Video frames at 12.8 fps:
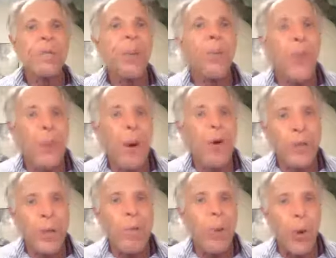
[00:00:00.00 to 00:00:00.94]
But the
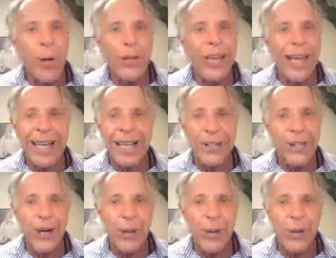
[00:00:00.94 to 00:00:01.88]
most important thing I can
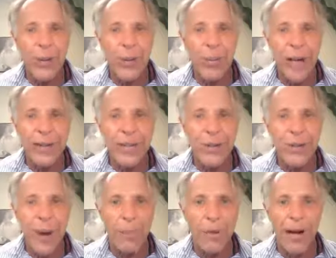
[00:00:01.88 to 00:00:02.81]
share with you about
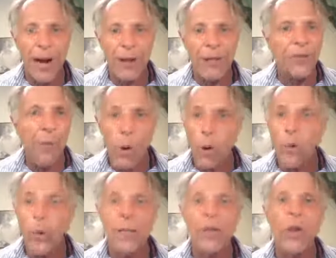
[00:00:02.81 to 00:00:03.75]
this webinar, it's 4
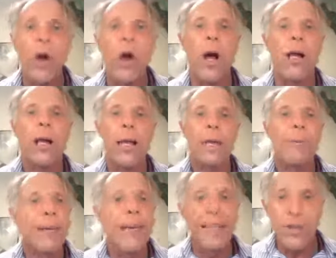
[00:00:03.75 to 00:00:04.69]
weeks long,
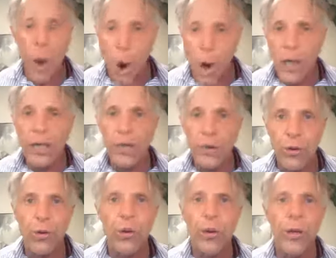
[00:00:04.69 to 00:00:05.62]
begins
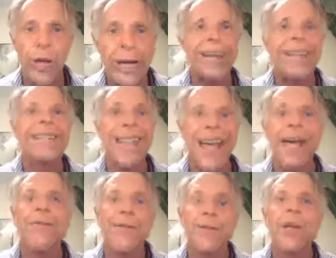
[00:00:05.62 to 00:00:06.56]
August 3rd, and then it's
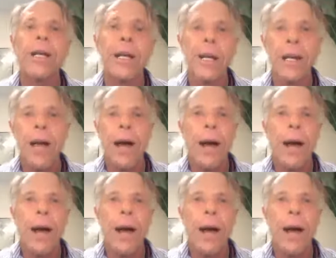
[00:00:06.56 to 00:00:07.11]
every